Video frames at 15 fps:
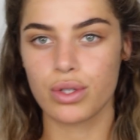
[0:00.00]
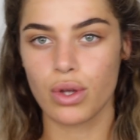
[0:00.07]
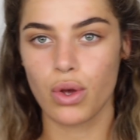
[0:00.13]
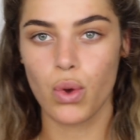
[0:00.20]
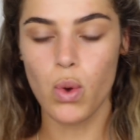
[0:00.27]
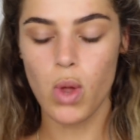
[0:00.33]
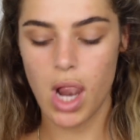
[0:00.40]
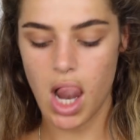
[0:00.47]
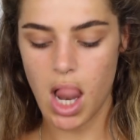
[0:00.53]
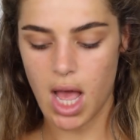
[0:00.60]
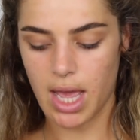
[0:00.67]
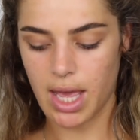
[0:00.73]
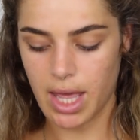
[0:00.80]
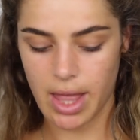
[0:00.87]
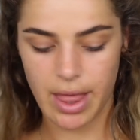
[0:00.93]
So
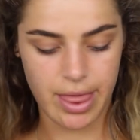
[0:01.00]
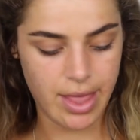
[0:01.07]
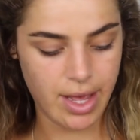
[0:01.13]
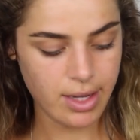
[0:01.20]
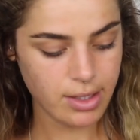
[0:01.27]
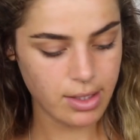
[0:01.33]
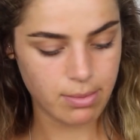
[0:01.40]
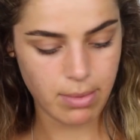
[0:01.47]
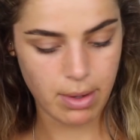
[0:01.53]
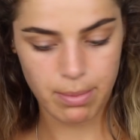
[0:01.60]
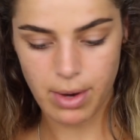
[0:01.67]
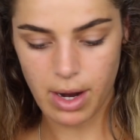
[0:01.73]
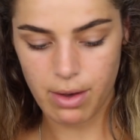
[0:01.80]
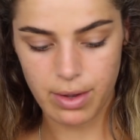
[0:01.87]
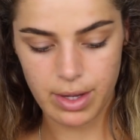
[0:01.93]
like this, my
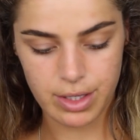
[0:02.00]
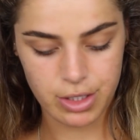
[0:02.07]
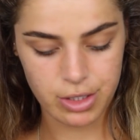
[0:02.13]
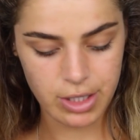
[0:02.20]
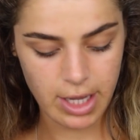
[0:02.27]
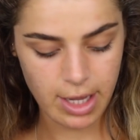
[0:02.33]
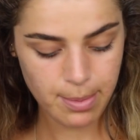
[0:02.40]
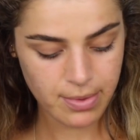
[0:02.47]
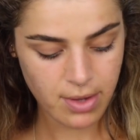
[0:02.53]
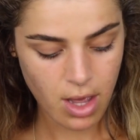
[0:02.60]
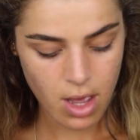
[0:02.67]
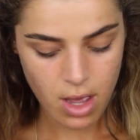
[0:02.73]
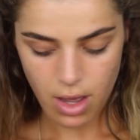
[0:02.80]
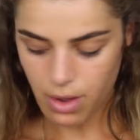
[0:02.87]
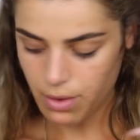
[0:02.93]
brow is shaped.
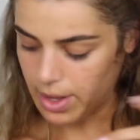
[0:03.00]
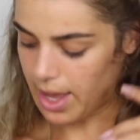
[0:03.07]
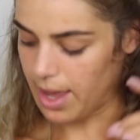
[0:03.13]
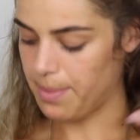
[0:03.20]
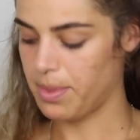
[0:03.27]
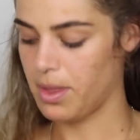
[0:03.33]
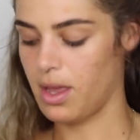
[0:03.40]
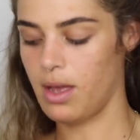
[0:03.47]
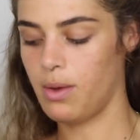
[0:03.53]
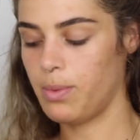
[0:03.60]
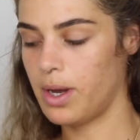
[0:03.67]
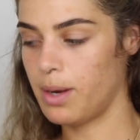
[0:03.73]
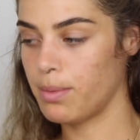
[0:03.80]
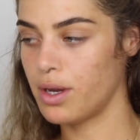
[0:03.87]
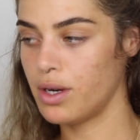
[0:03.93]
Okay, and
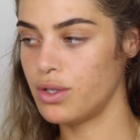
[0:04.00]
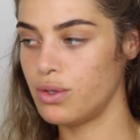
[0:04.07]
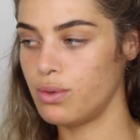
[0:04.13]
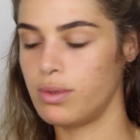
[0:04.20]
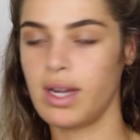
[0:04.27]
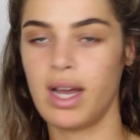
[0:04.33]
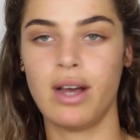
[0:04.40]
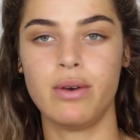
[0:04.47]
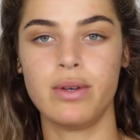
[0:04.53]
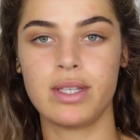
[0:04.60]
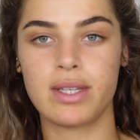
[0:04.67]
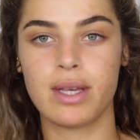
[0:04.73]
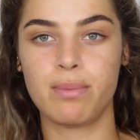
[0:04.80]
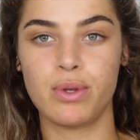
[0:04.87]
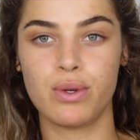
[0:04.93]
what I'm gonna do now
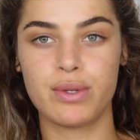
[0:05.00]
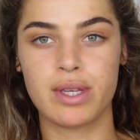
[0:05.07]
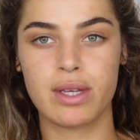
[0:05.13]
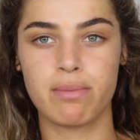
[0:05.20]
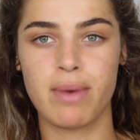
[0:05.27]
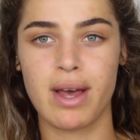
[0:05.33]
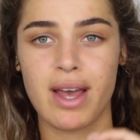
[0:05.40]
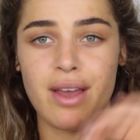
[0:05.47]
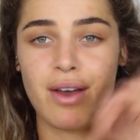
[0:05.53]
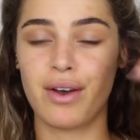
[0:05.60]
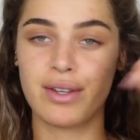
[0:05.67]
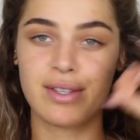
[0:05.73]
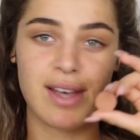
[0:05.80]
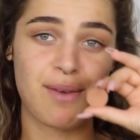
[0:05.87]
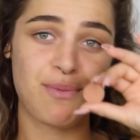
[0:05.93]
is I'm using my
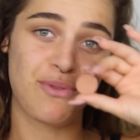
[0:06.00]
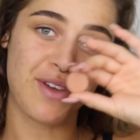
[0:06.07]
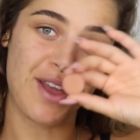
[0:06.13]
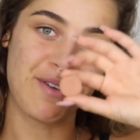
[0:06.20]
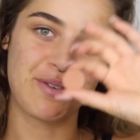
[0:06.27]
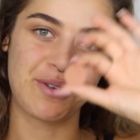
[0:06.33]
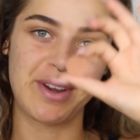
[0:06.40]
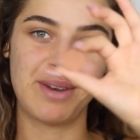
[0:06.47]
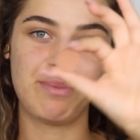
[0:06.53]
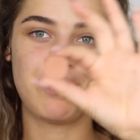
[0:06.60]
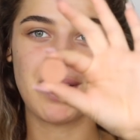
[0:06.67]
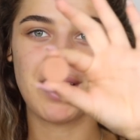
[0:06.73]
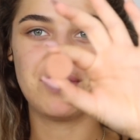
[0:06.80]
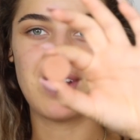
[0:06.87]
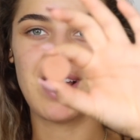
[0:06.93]
all-time favorite
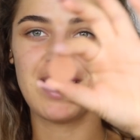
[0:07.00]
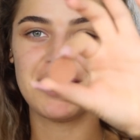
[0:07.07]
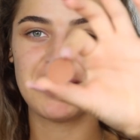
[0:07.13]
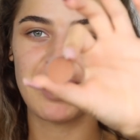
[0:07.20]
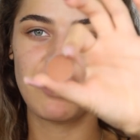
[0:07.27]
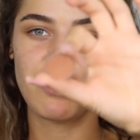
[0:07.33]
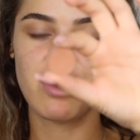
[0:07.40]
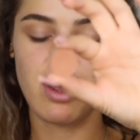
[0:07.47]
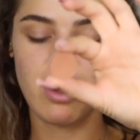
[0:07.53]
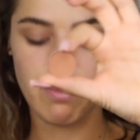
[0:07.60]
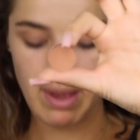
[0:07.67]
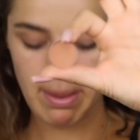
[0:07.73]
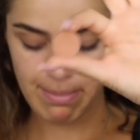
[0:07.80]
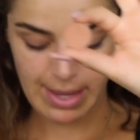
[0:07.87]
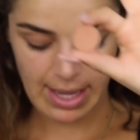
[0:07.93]
brown eyeshadow color
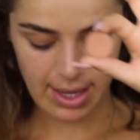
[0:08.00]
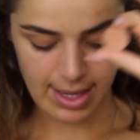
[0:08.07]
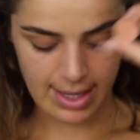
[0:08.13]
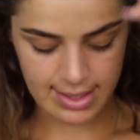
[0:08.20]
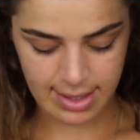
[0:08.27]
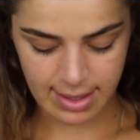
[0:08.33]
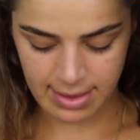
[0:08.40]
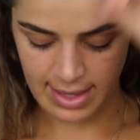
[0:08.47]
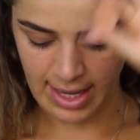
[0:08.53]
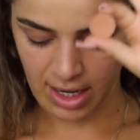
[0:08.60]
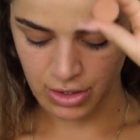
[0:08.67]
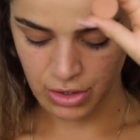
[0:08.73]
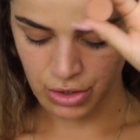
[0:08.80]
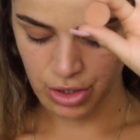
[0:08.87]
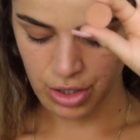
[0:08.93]
by MAC. It's the
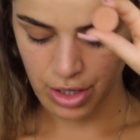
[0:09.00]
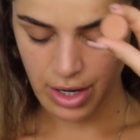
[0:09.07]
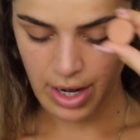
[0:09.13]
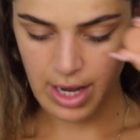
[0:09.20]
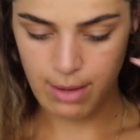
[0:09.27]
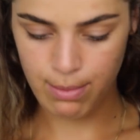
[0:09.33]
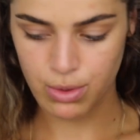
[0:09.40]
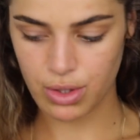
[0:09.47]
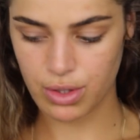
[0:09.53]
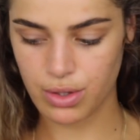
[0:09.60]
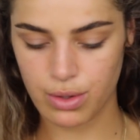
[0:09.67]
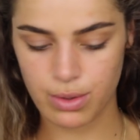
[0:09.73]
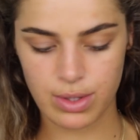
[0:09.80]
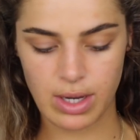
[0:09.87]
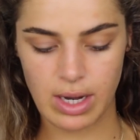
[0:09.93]
texture, and I'm just
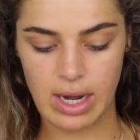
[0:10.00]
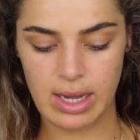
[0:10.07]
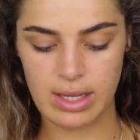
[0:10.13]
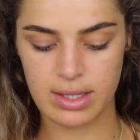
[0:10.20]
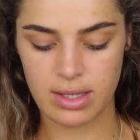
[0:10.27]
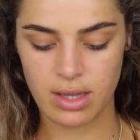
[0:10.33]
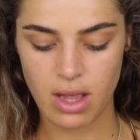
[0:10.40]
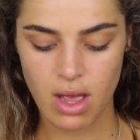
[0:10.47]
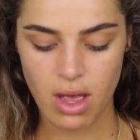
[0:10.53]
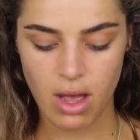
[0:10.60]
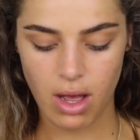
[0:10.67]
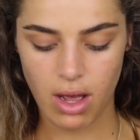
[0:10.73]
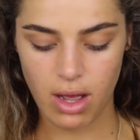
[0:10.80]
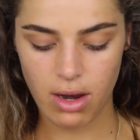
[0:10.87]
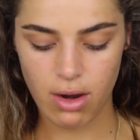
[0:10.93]
using this
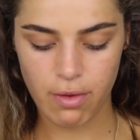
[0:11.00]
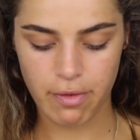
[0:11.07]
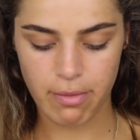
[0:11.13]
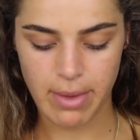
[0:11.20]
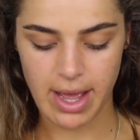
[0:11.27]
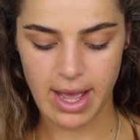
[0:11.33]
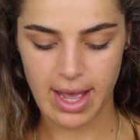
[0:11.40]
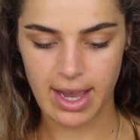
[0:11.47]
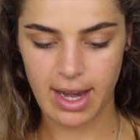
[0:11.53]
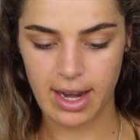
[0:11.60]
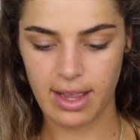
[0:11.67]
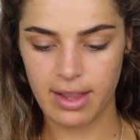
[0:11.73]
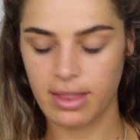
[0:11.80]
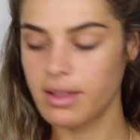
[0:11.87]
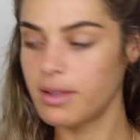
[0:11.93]
all over my
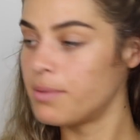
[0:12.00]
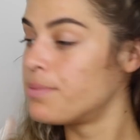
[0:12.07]
eyelid.